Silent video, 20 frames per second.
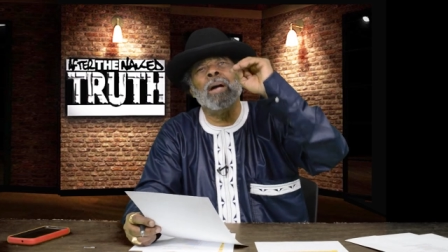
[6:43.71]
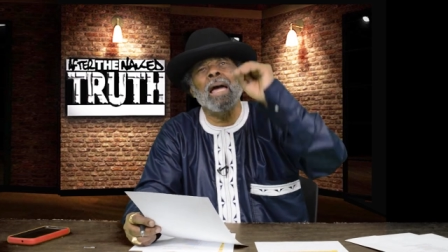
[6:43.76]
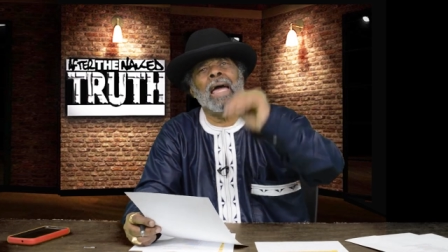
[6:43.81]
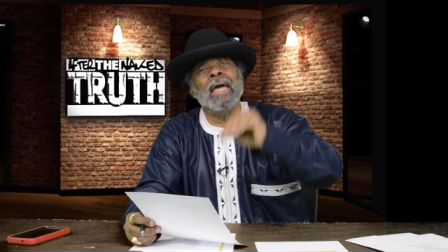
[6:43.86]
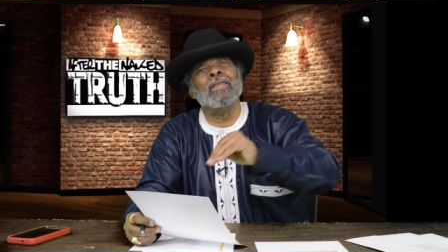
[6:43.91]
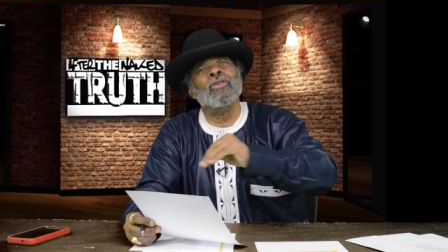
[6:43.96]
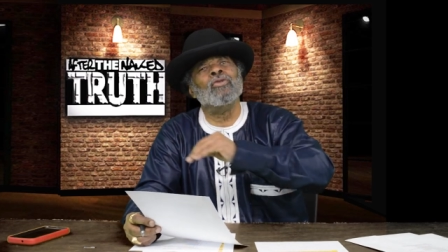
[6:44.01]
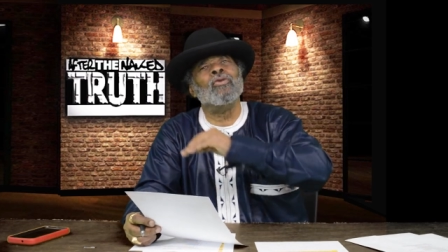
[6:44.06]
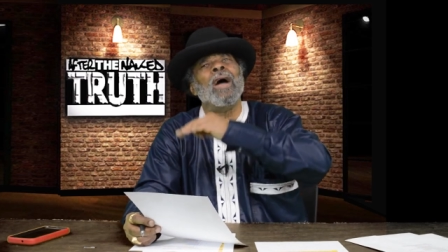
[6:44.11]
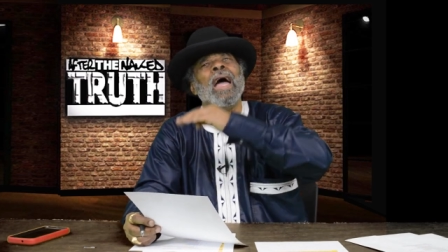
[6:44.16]

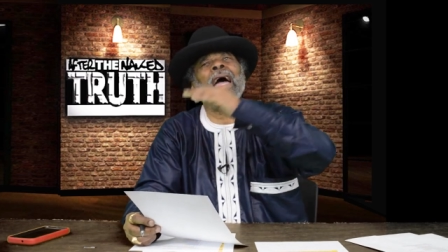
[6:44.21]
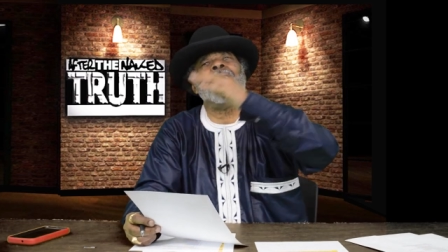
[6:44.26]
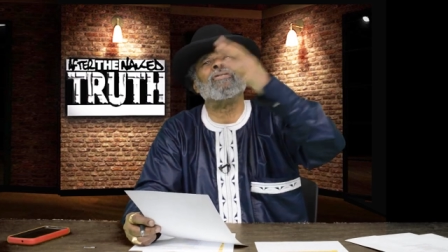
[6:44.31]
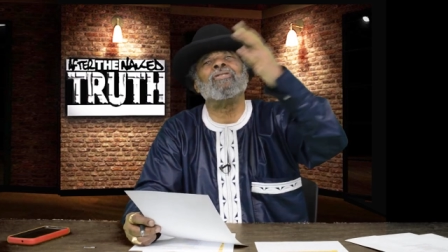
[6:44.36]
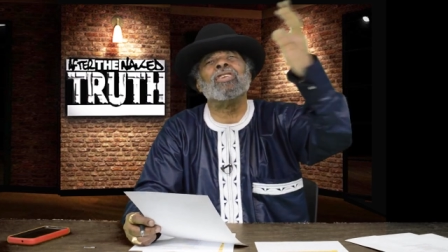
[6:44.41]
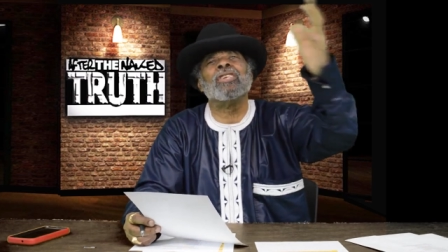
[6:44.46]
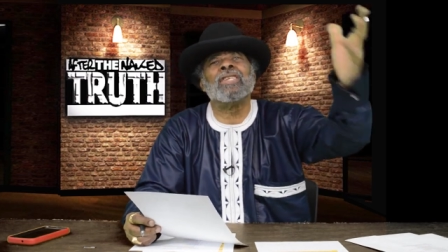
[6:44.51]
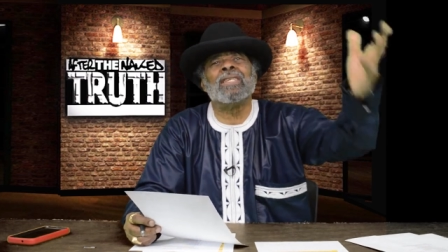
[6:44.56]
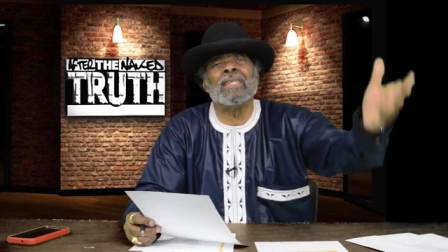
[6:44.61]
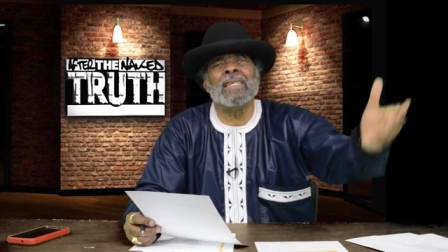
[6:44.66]
and you had
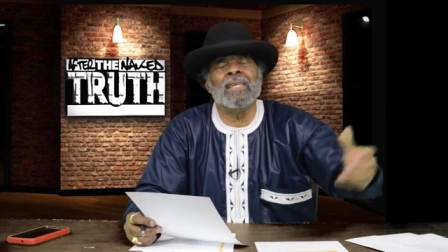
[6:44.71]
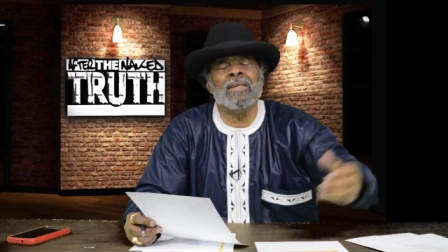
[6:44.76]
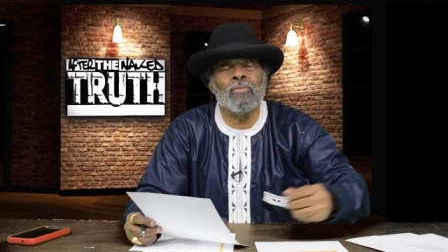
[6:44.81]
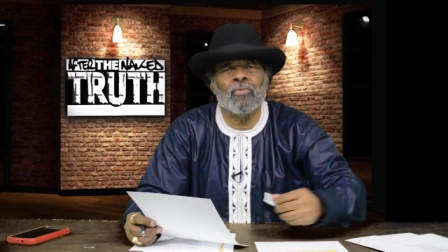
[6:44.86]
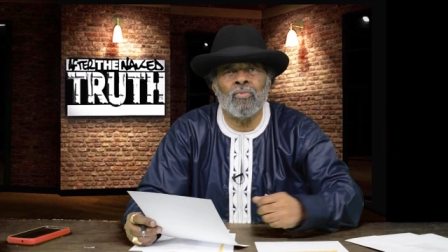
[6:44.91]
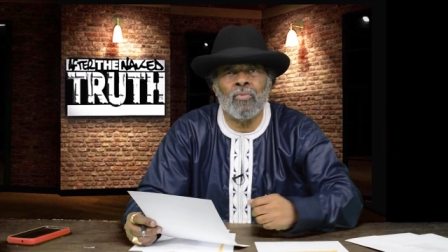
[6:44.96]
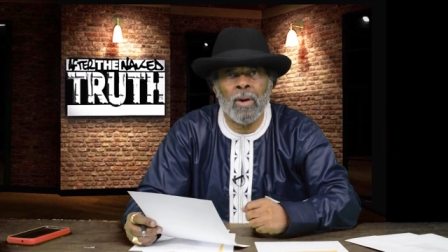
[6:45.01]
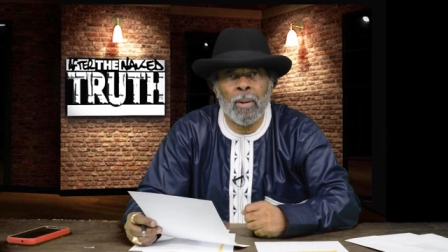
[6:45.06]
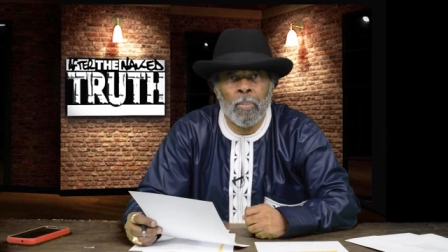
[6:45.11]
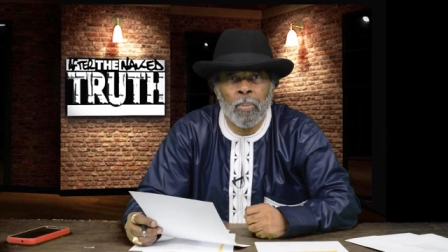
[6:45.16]
to seek
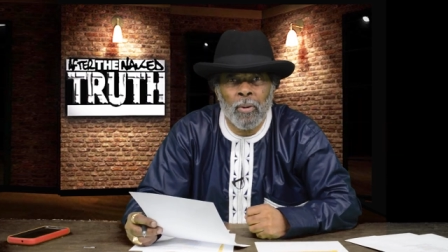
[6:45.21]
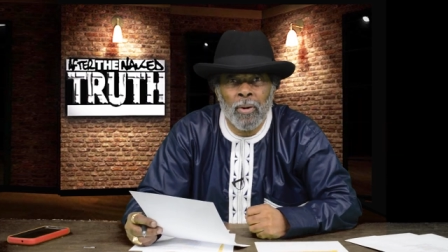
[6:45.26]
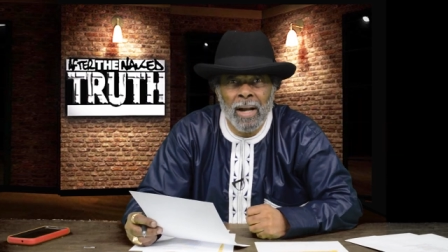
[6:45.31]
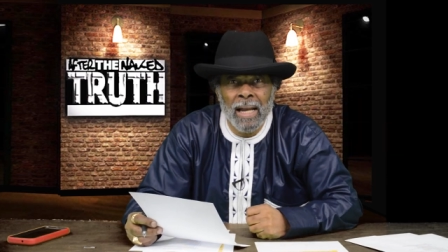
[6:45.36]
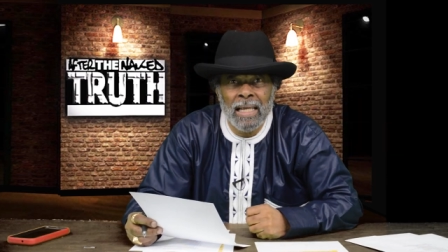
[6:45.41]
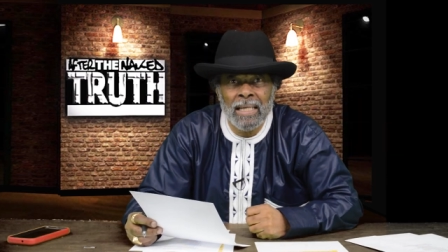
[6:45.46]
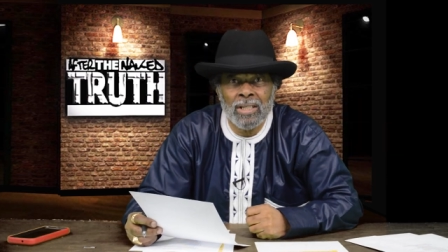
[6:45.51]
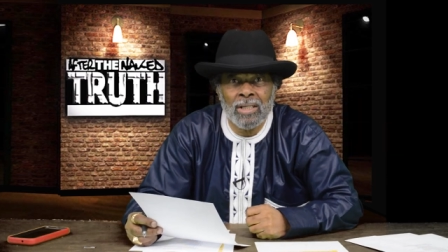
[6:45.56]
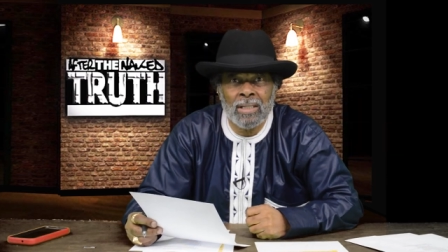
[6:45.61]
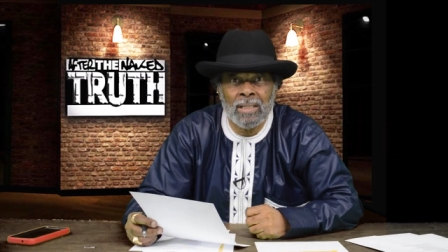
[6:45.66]

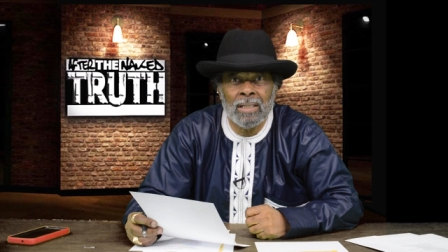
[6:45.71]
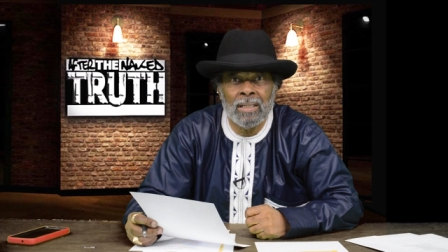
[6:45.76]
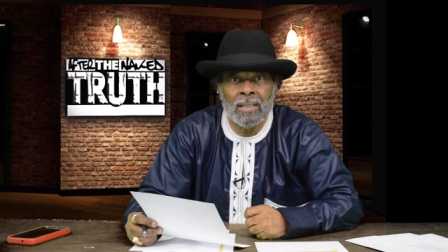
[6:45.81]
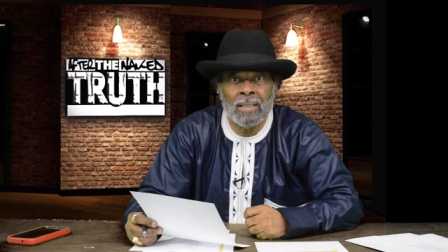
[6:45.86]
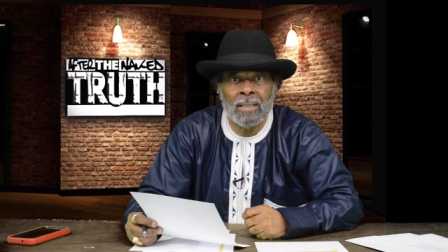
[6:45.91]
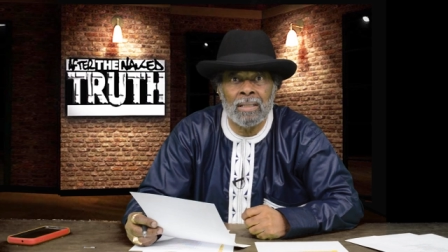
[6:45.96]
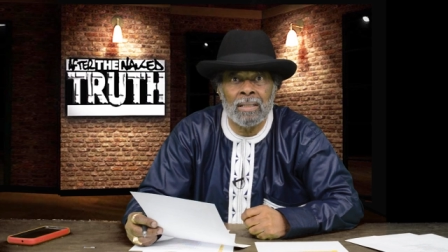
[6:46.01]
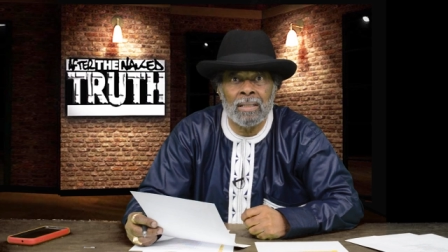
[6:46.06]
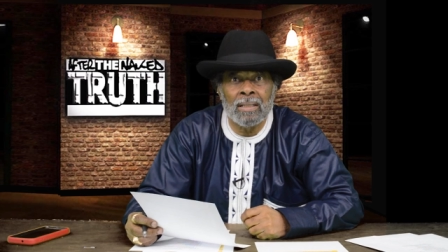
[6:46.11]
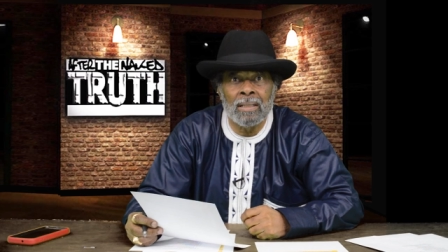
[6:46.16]

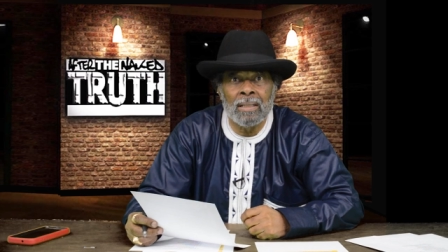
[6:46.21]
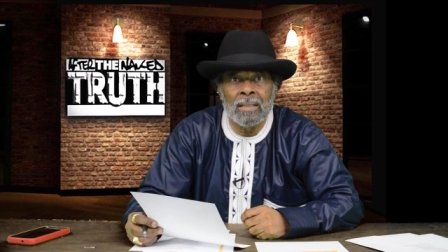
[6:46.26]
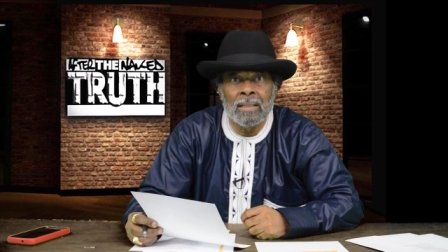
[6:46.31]
reparations?